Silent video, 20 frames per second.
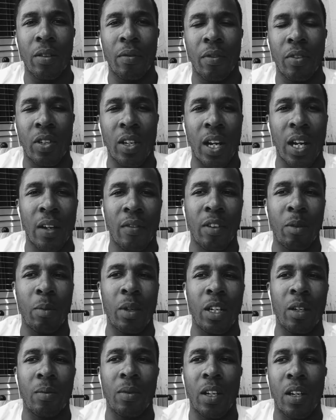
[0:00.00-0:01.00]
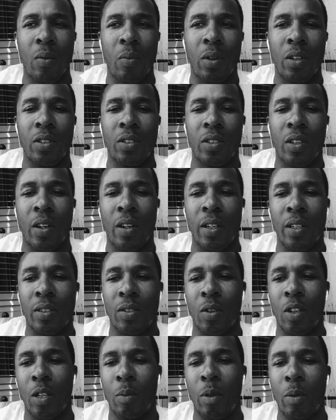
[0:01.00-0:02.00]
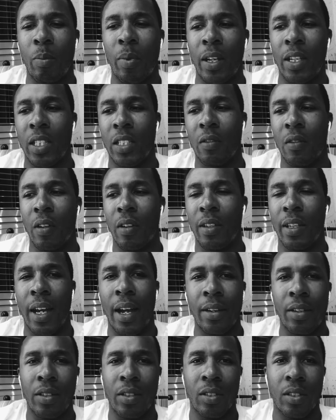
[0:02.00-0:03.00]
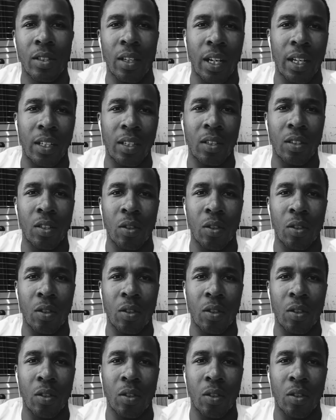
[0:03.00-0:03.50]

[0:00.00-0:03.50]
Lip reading: the photography meetup that I want to start, is going to be based around not just like